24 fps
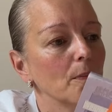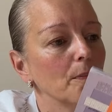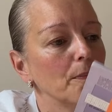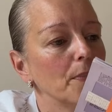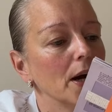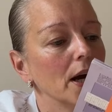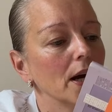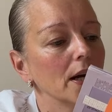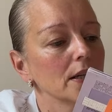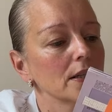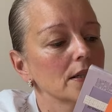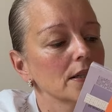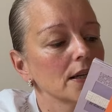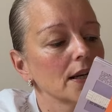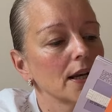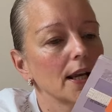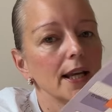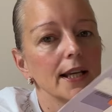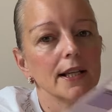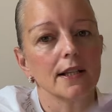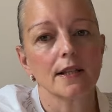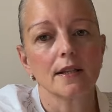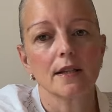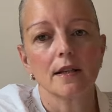But
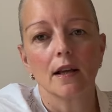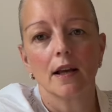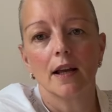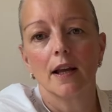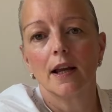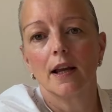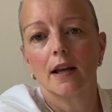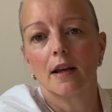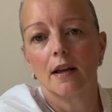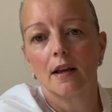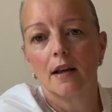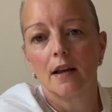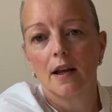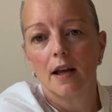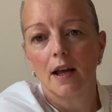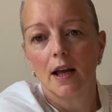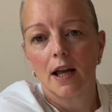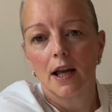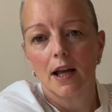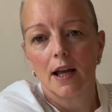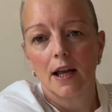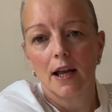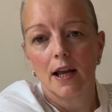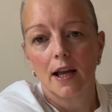it's
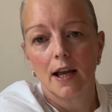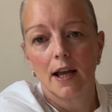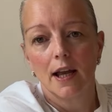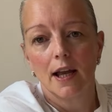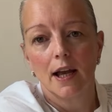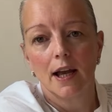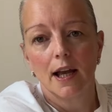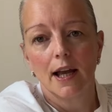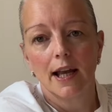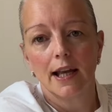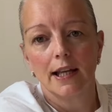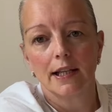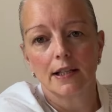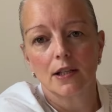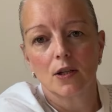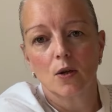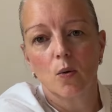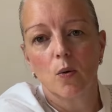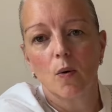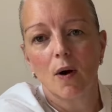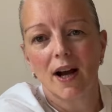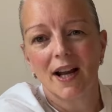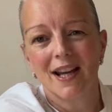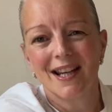
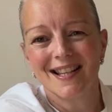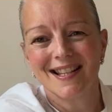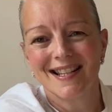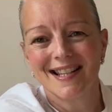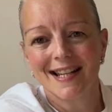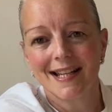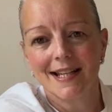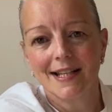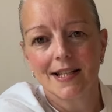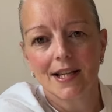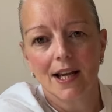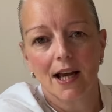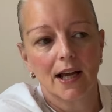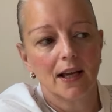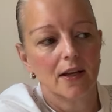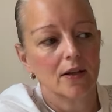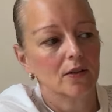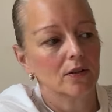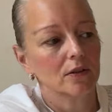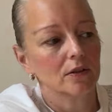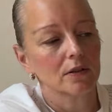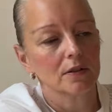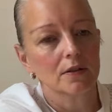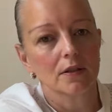quite
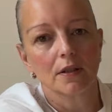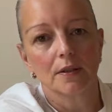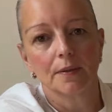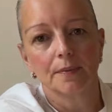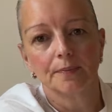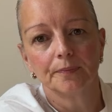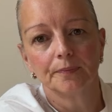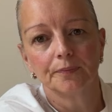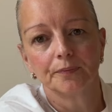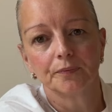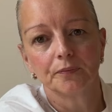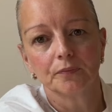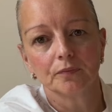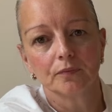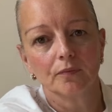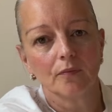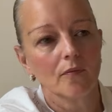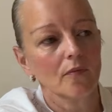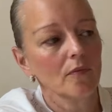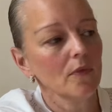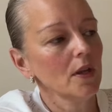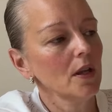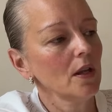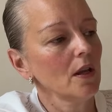detailed.
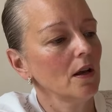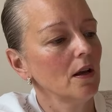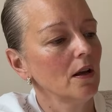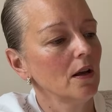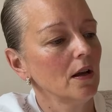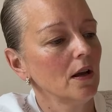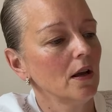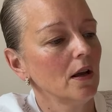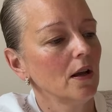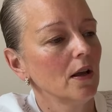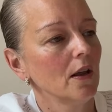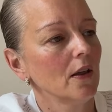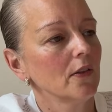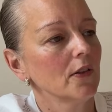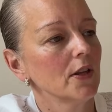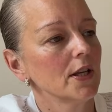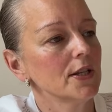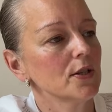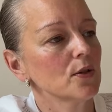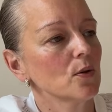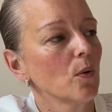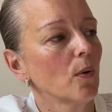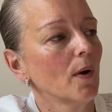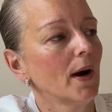
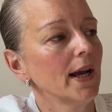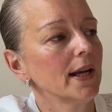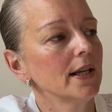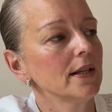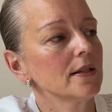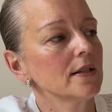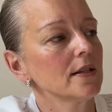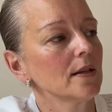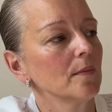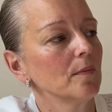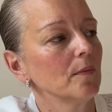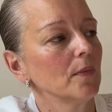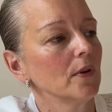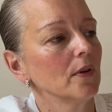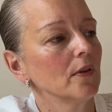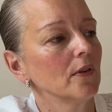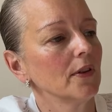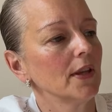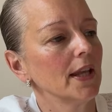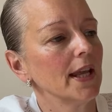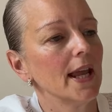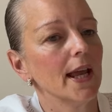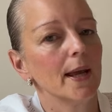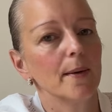There's quite some,
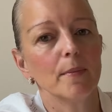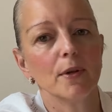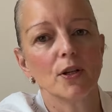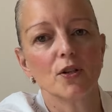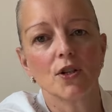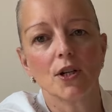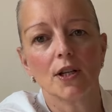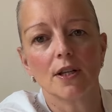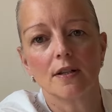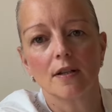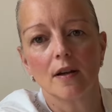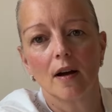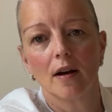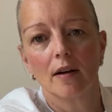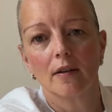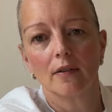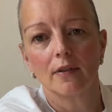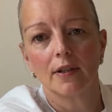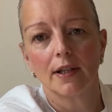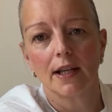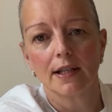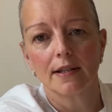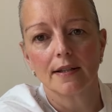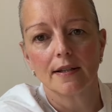the images
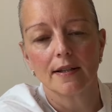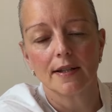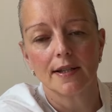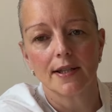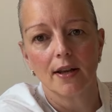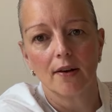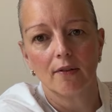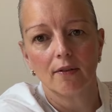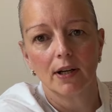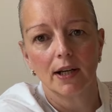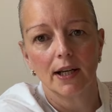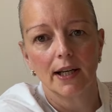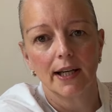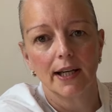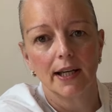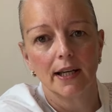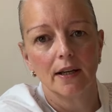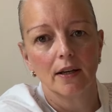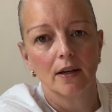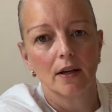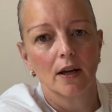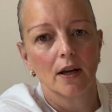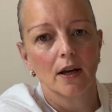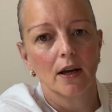aren't
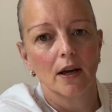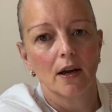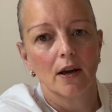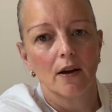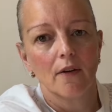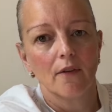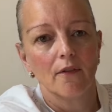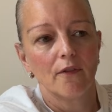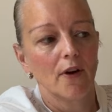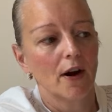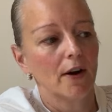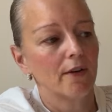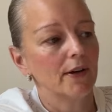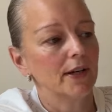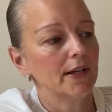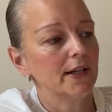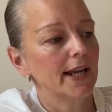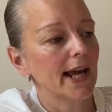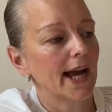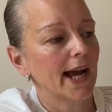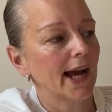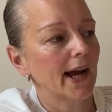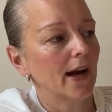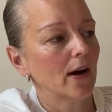necessarily very
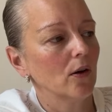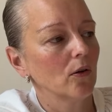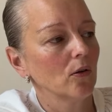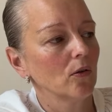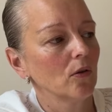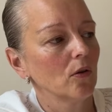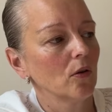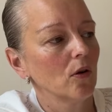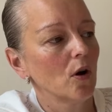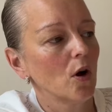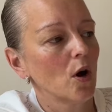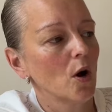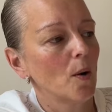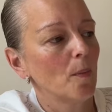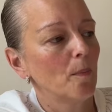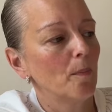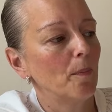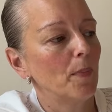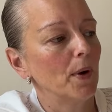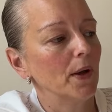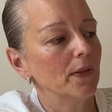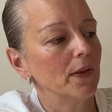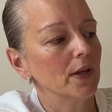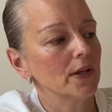now,
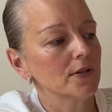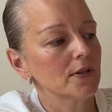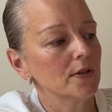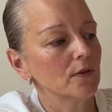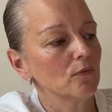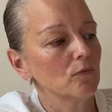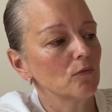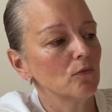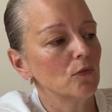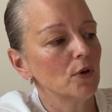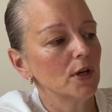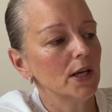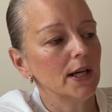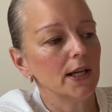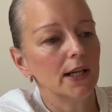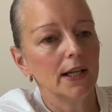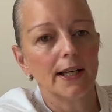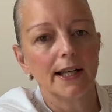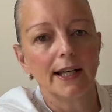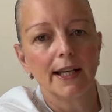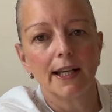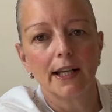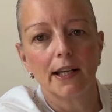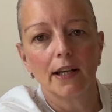but there's some
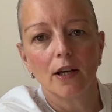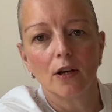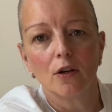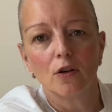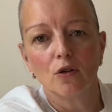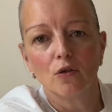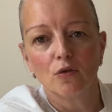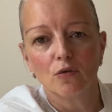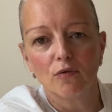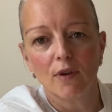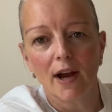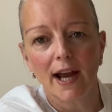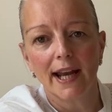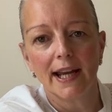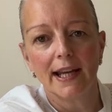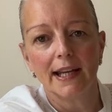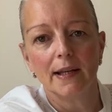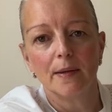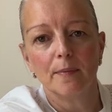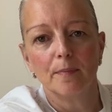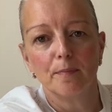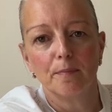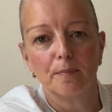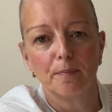really
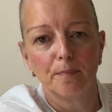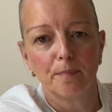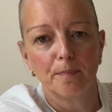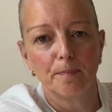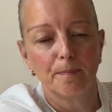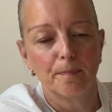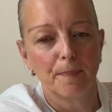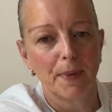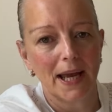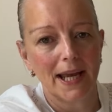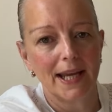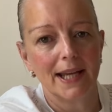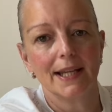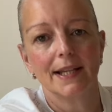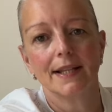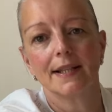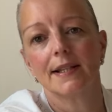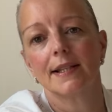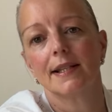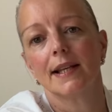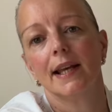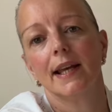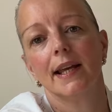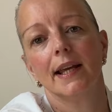great
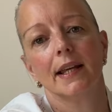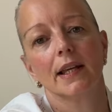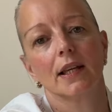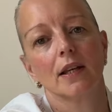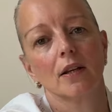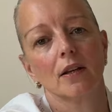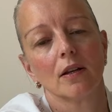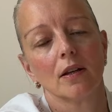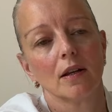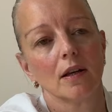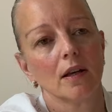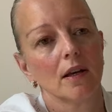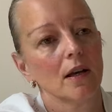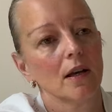basic